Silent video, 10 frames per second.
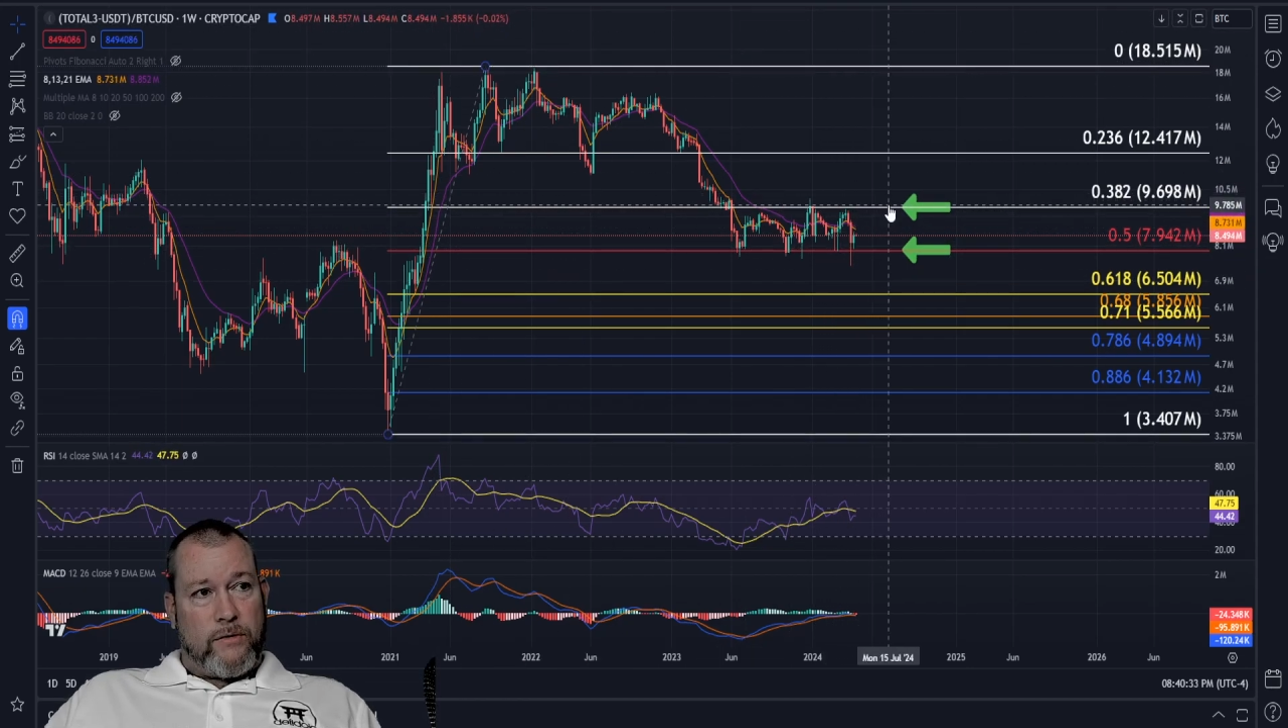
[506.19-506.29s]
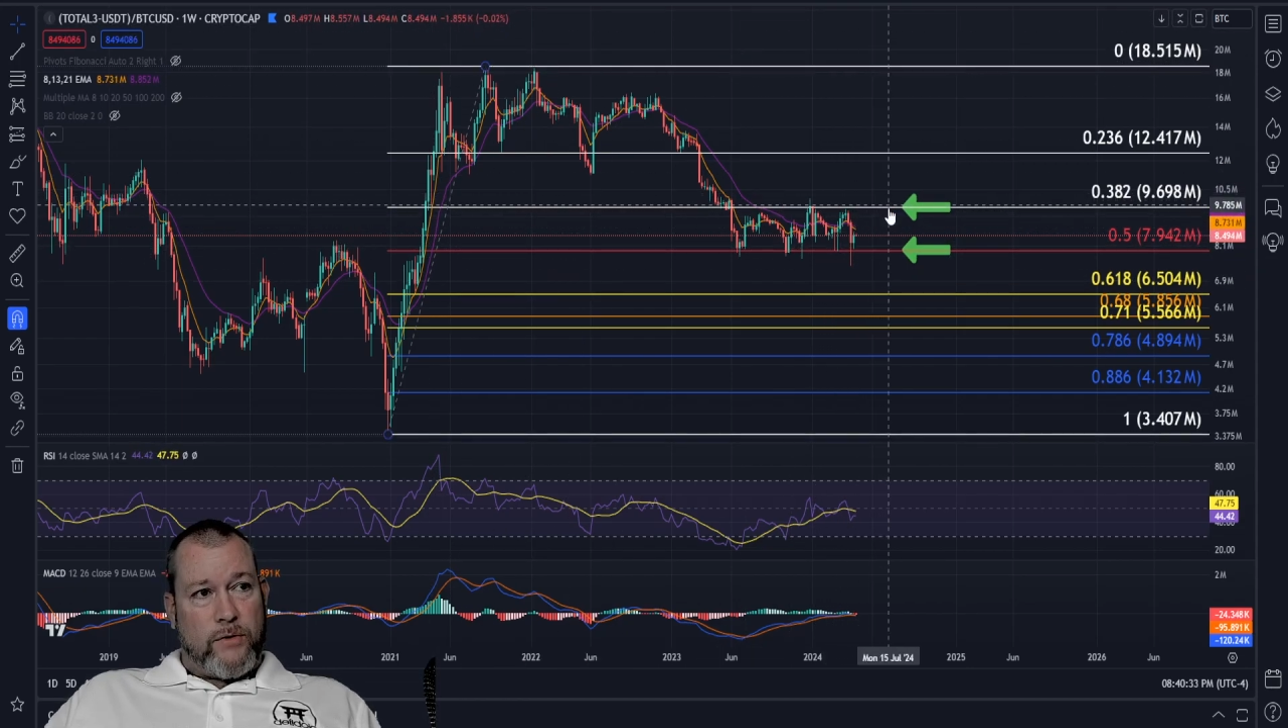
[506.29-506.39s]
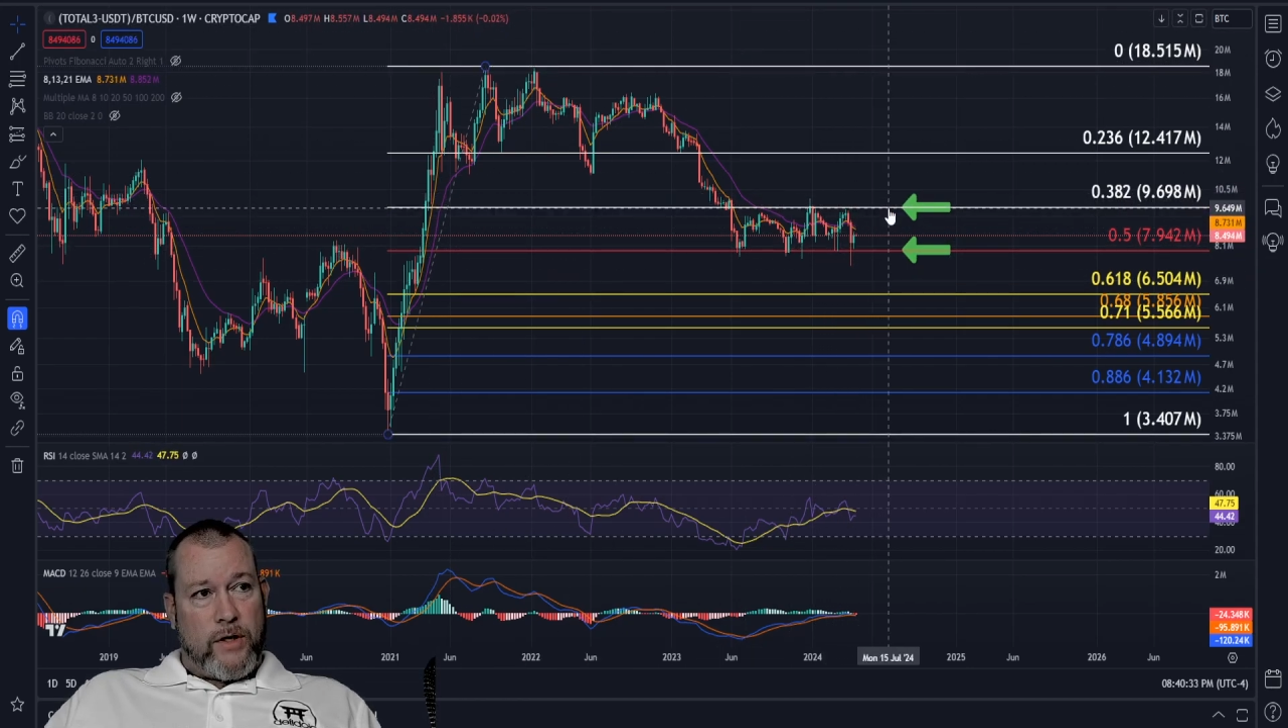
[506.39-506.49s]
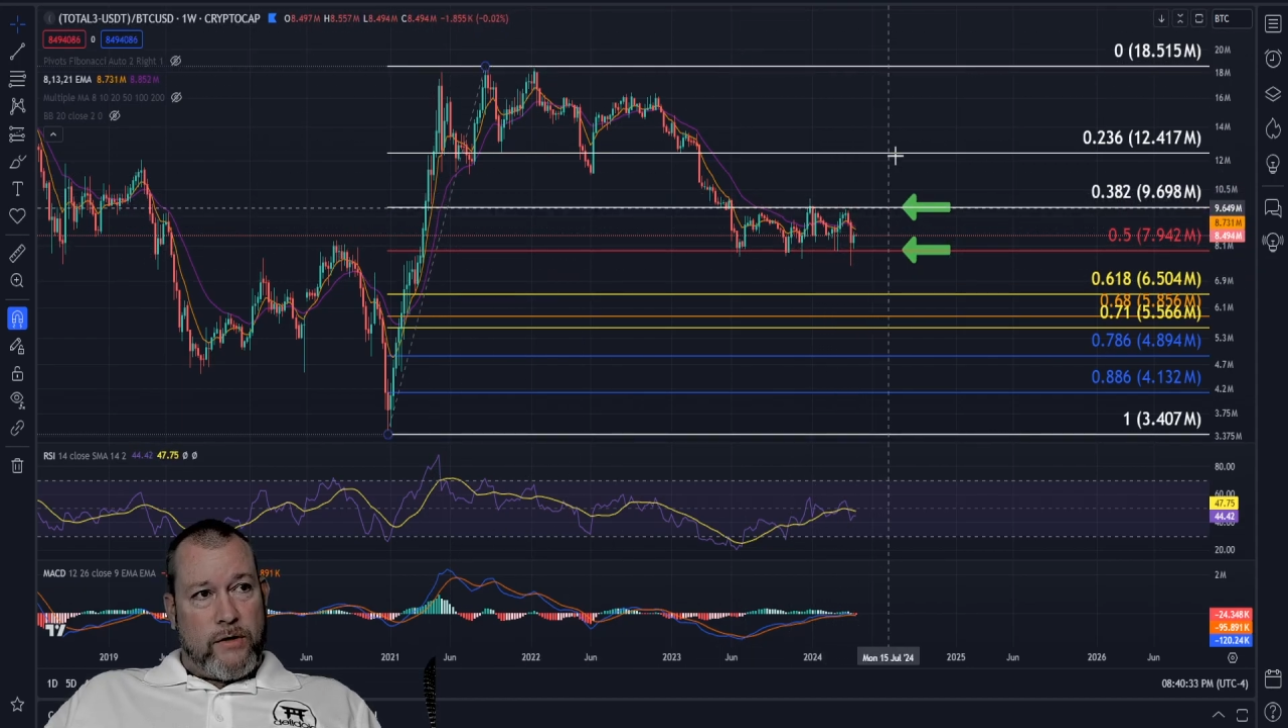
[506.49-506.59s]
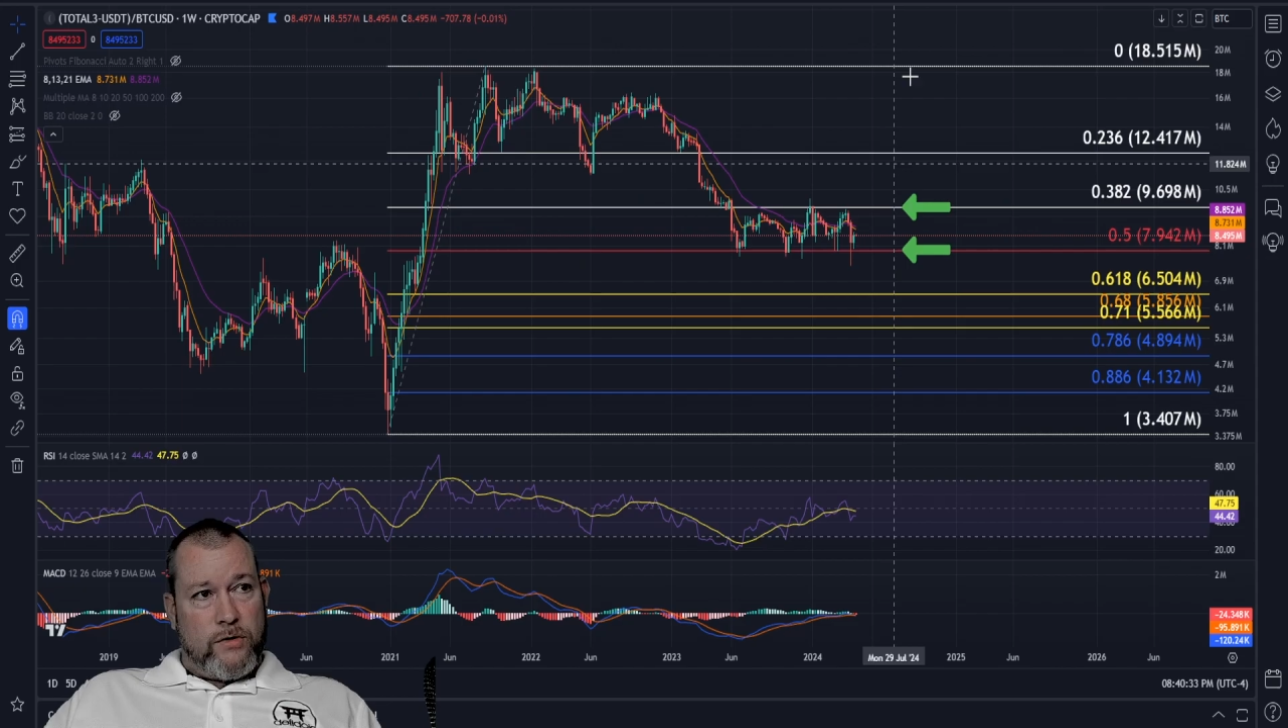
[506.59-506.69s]

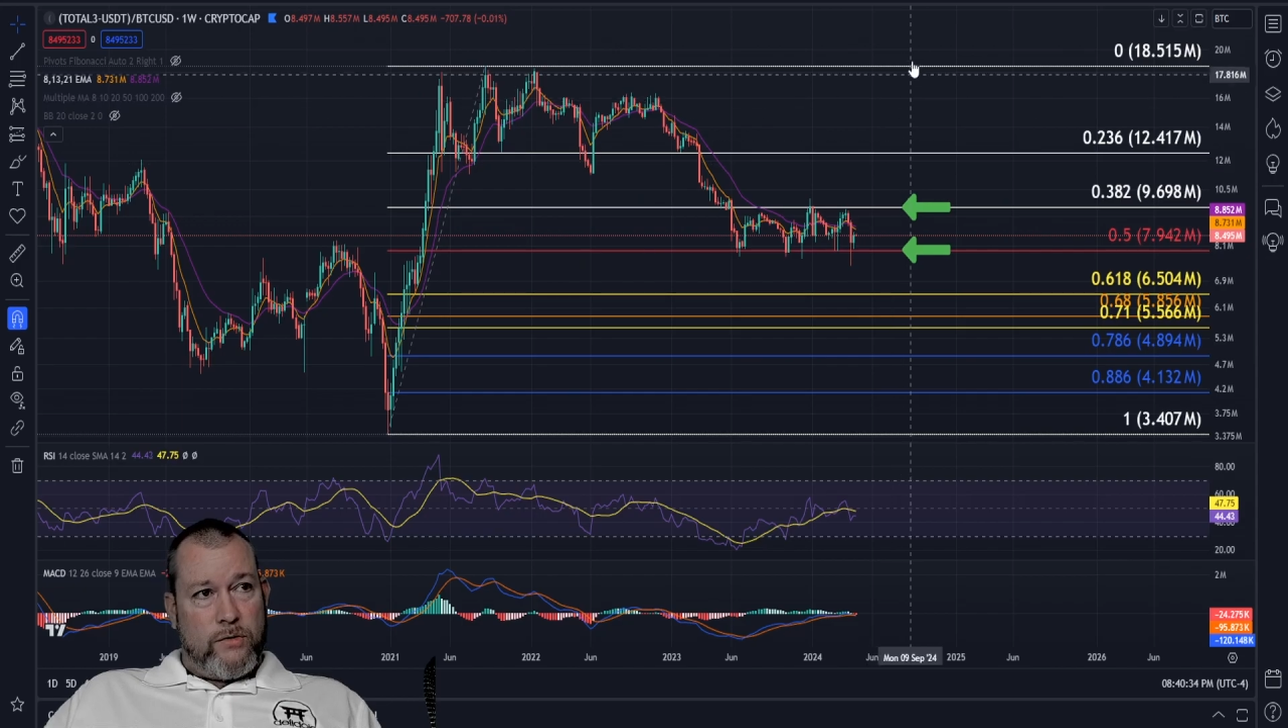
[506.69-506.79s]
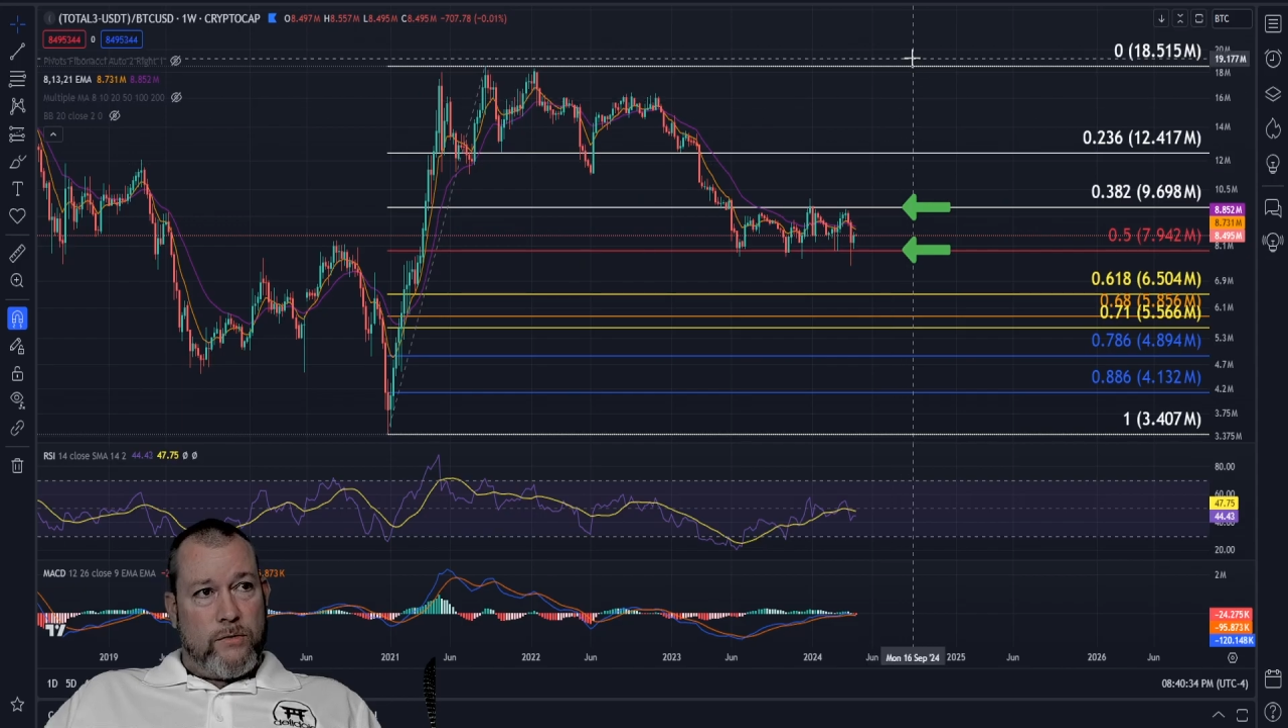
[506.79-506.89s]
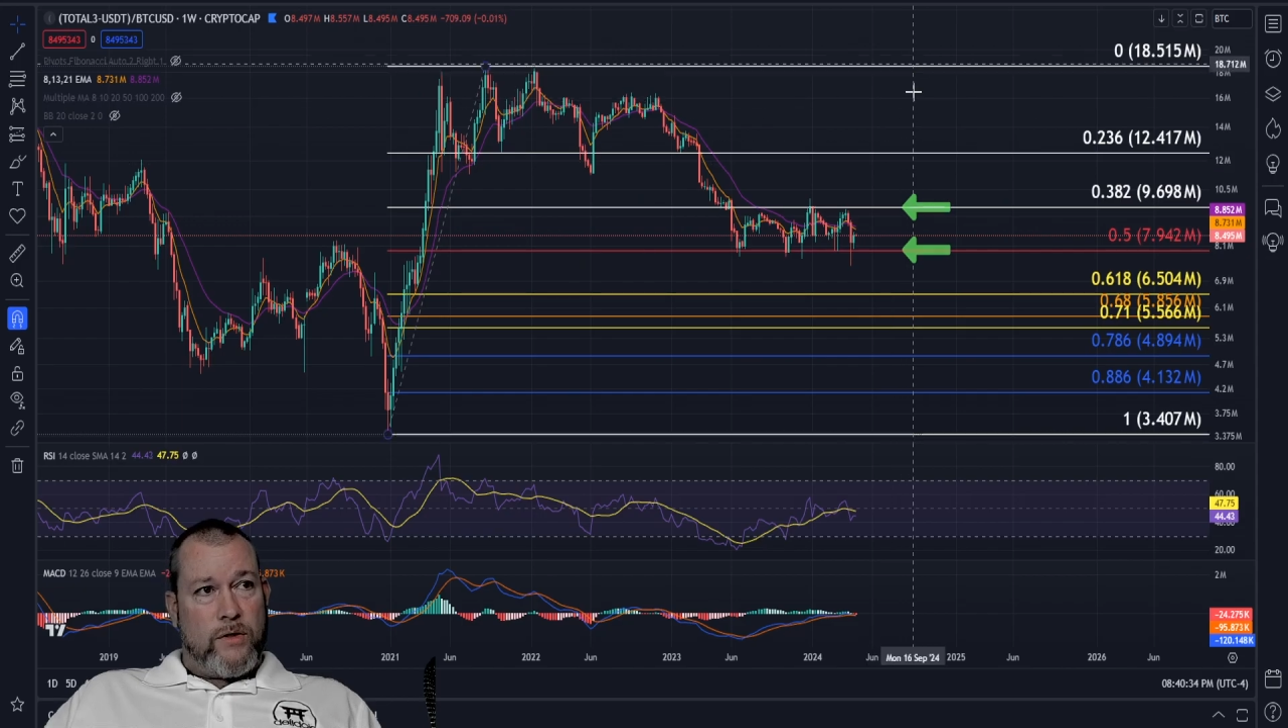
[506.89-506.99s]
382,